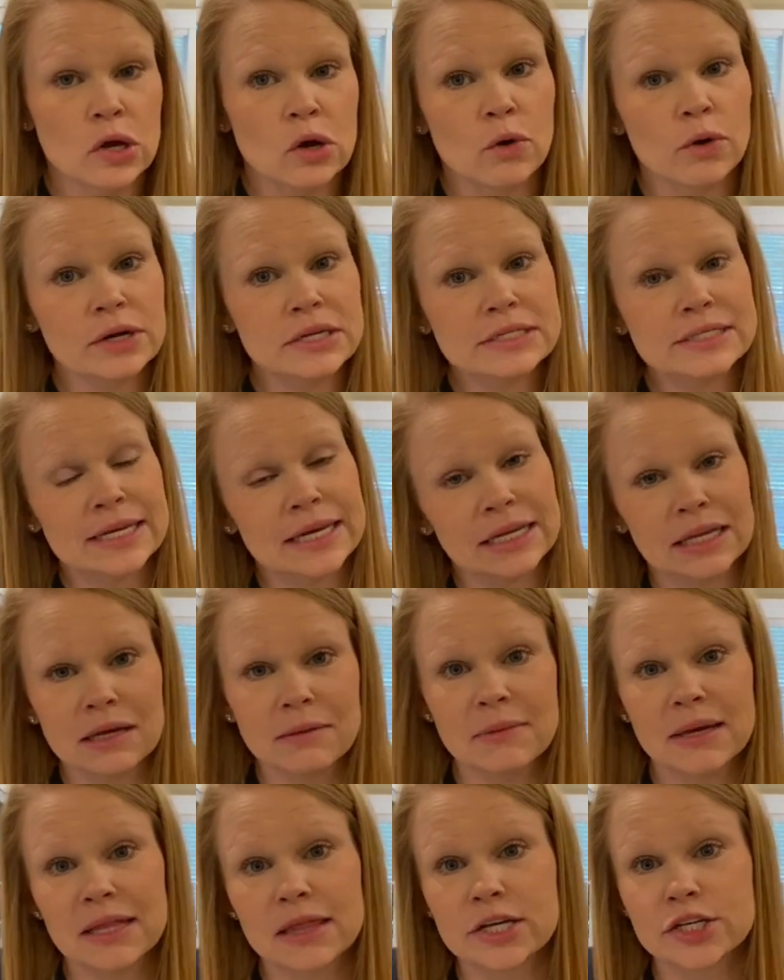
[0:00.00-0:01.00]
or it's telling
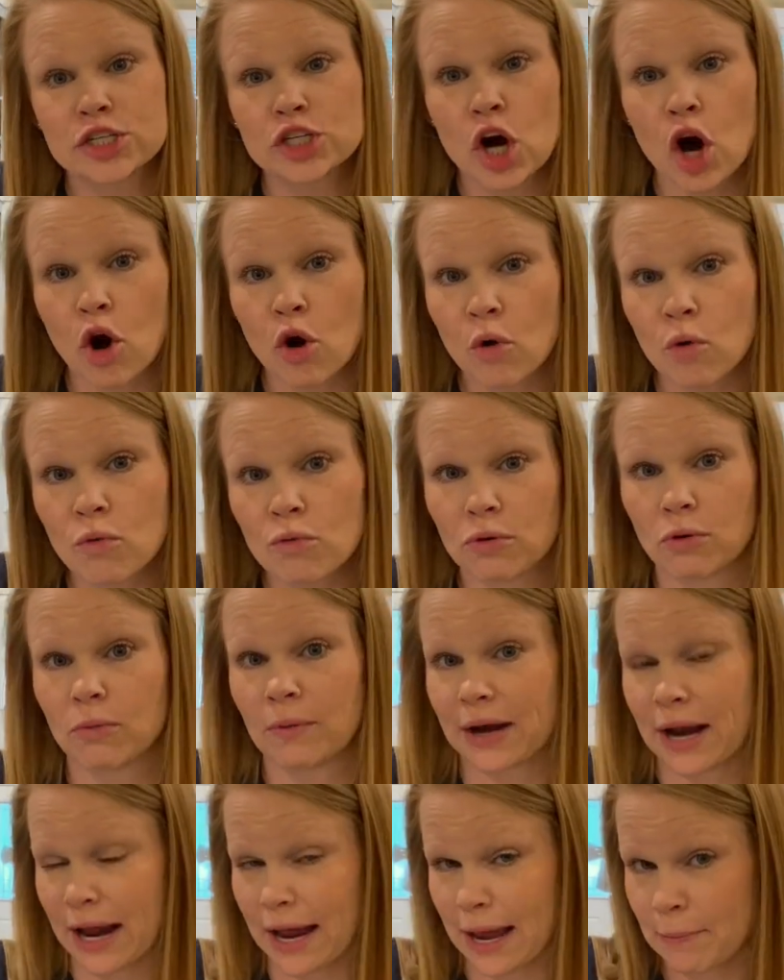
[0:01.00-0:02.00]
me the total
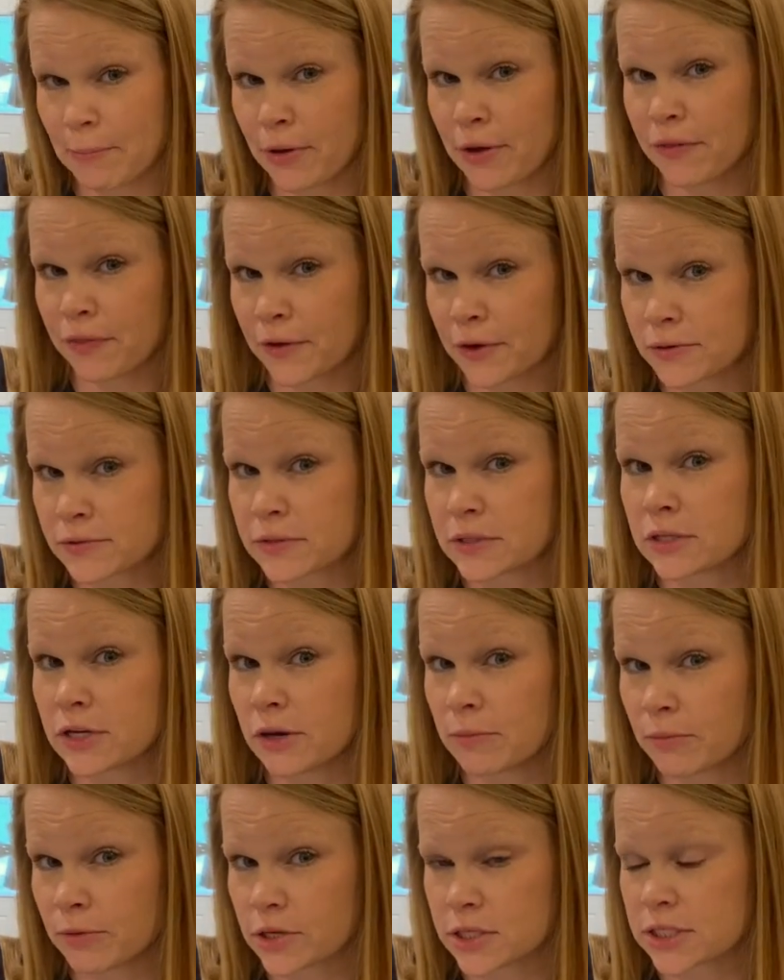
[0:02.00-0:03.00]
when I put those
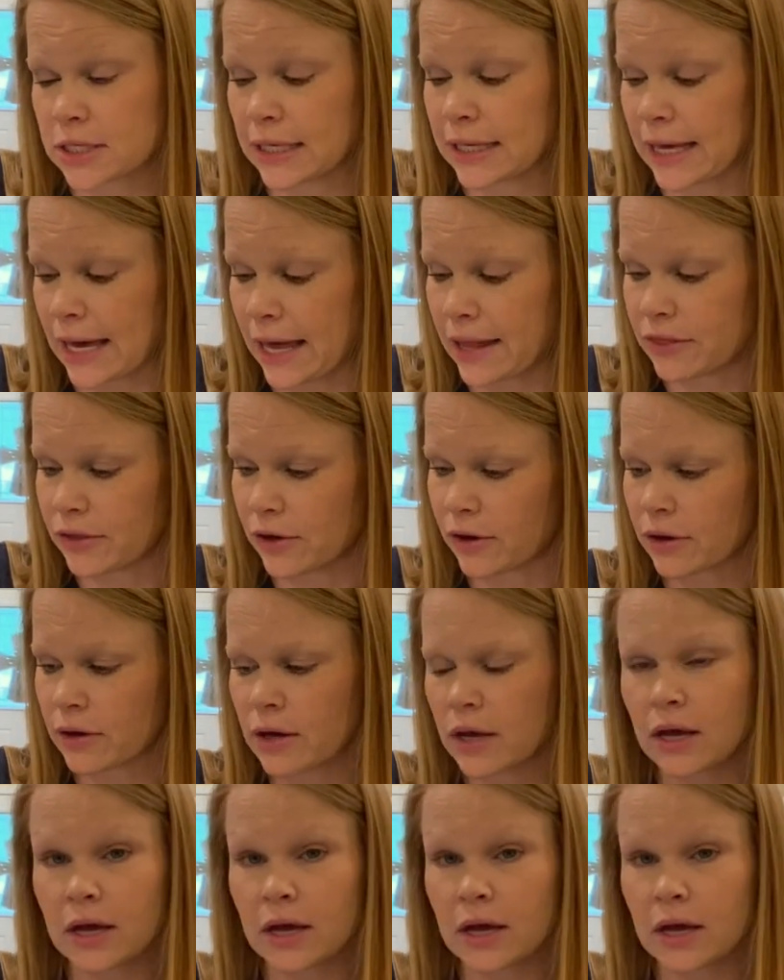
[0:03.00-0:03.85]
numbers together.